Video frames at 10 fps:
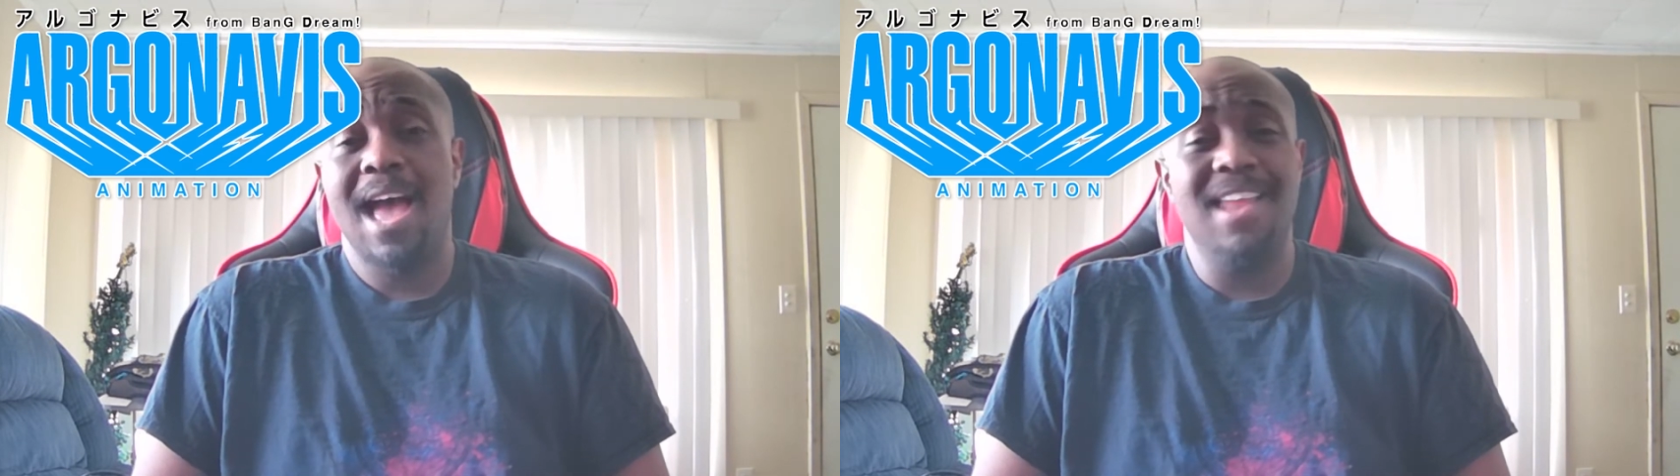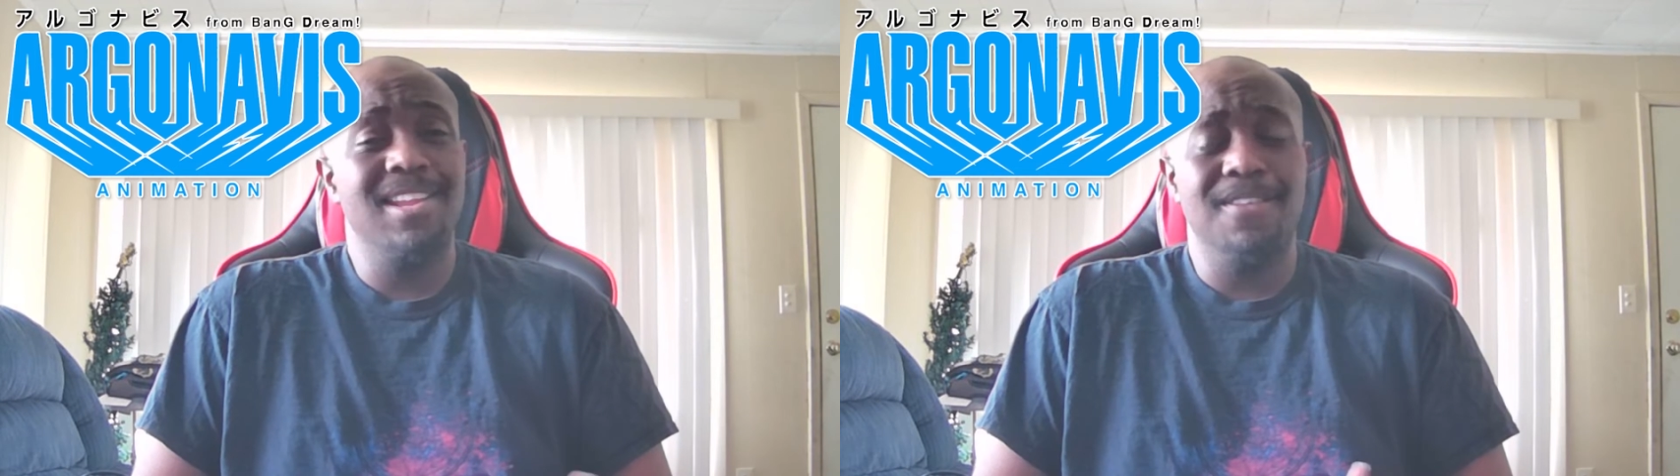
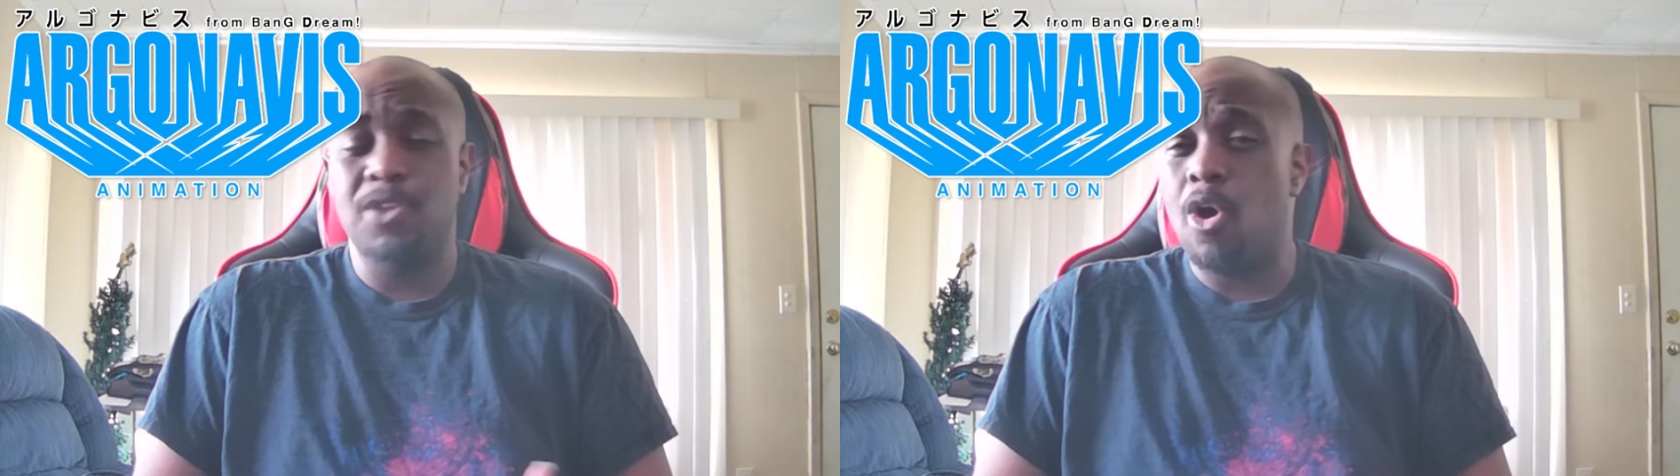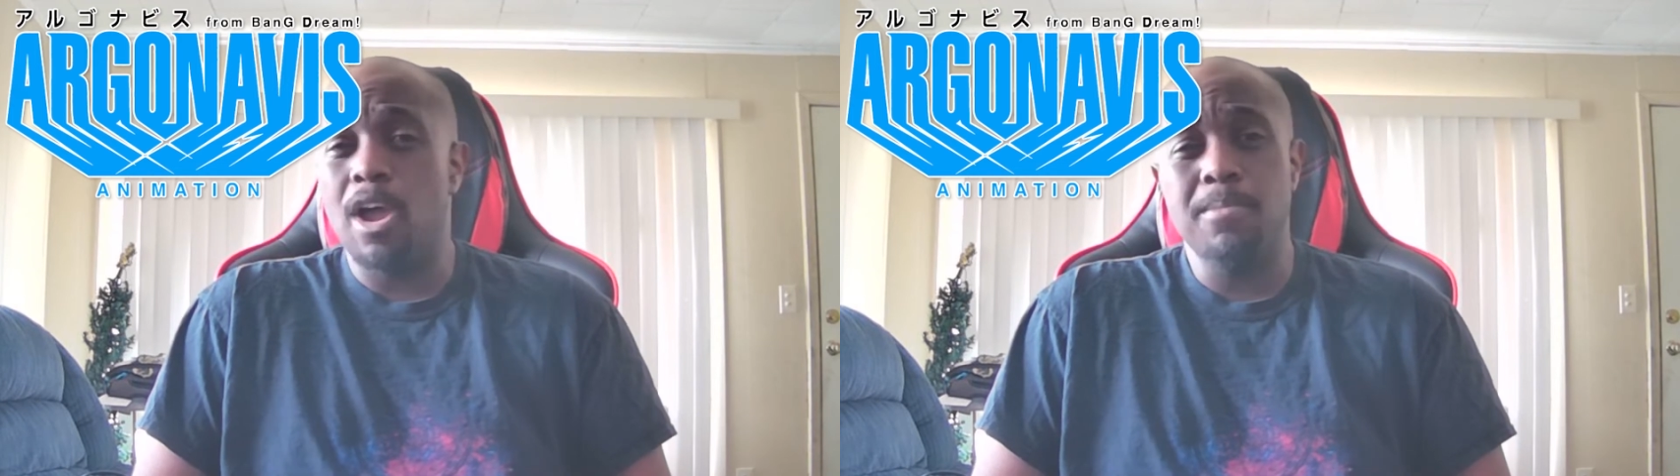I
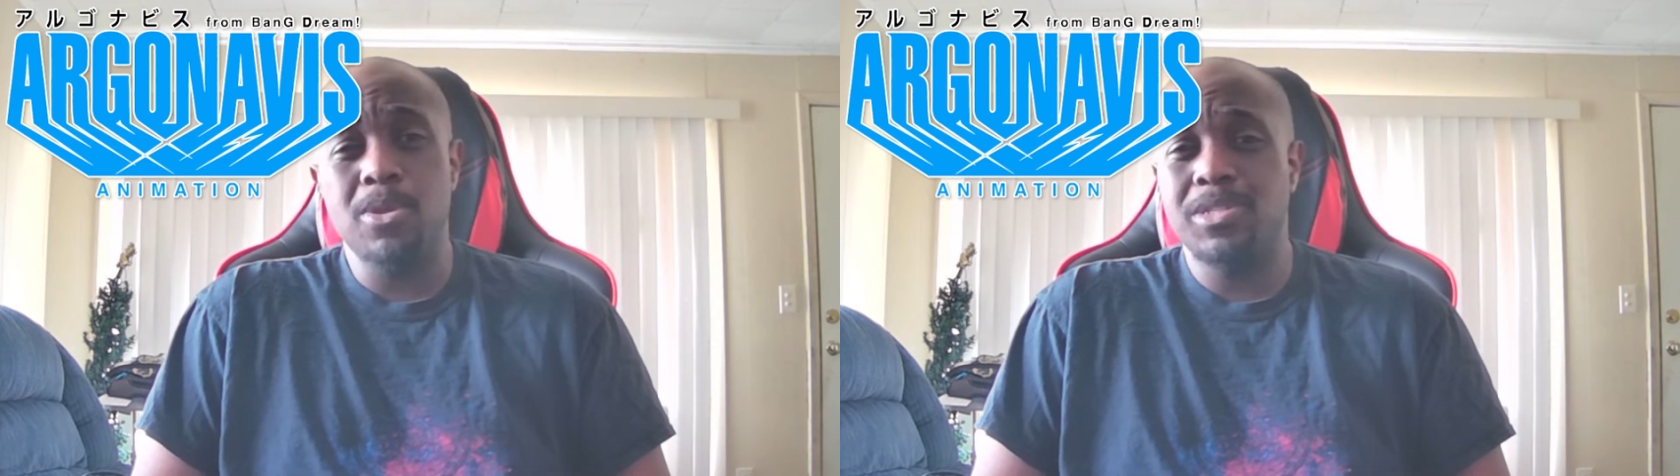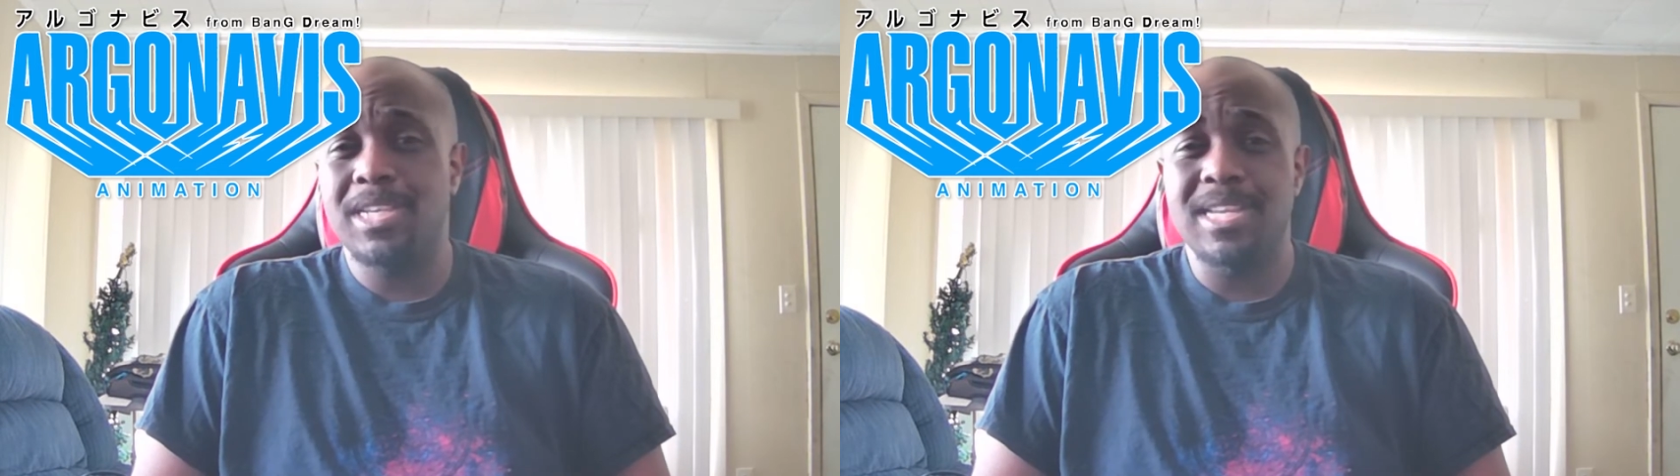loved all the
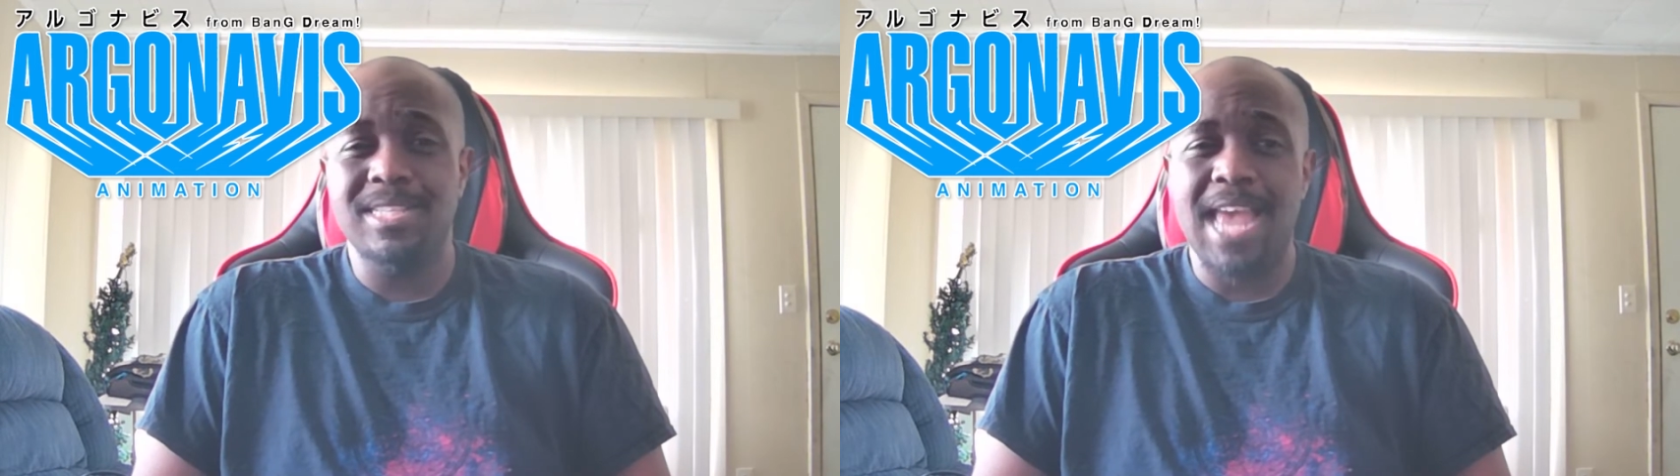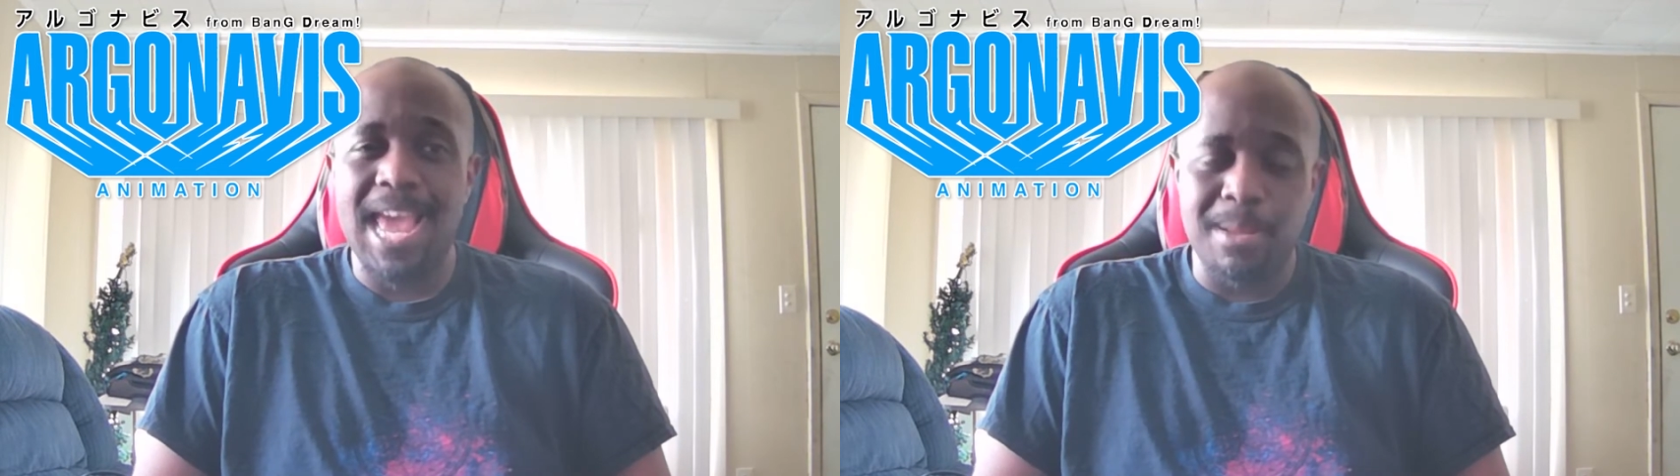music in
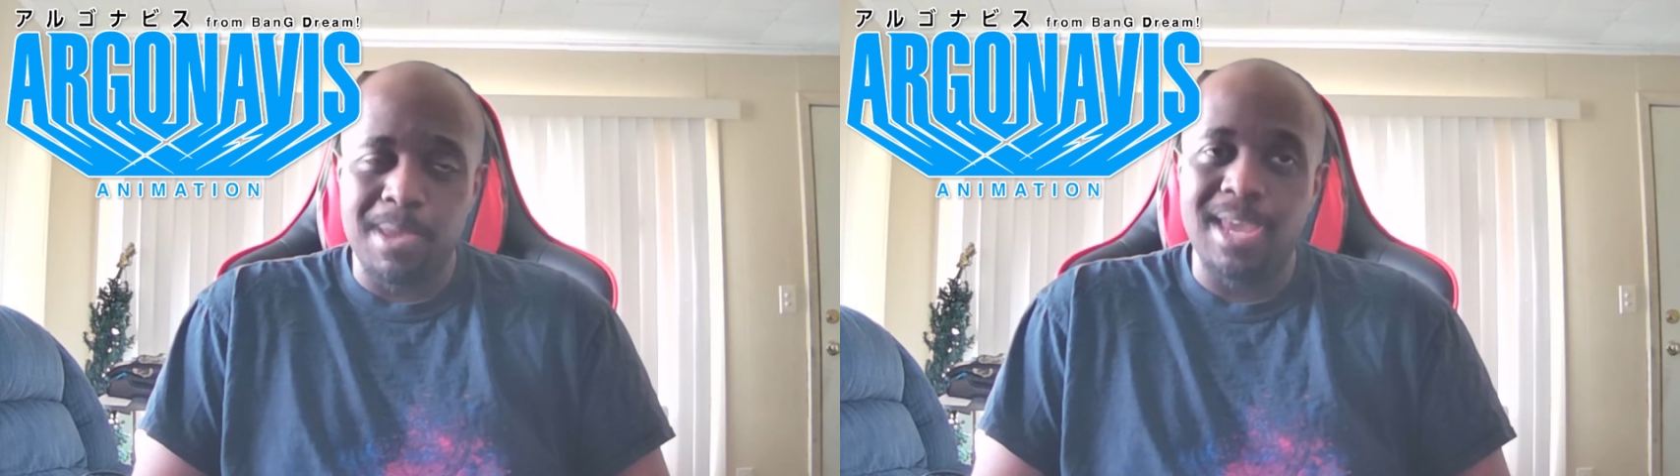this anime.